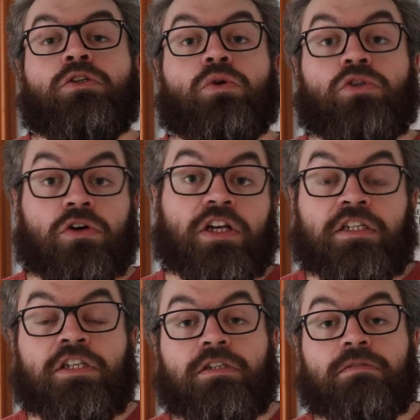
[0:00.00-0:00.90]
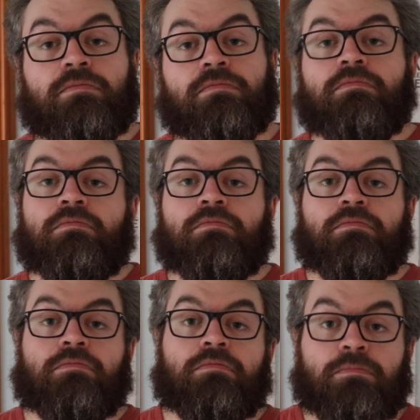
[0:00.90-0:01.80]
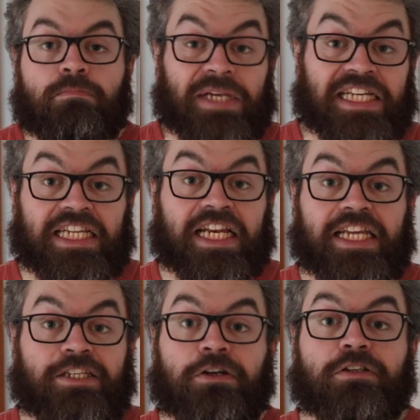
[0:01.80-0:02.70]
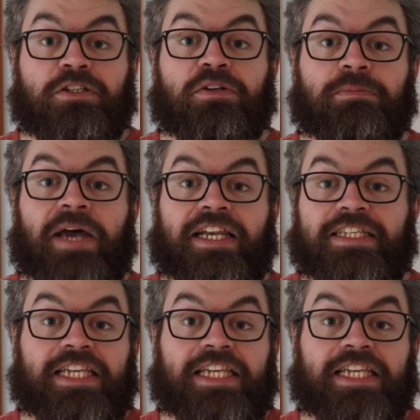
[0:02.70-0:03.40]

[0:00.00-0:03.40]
So Douglas basically turns to his men and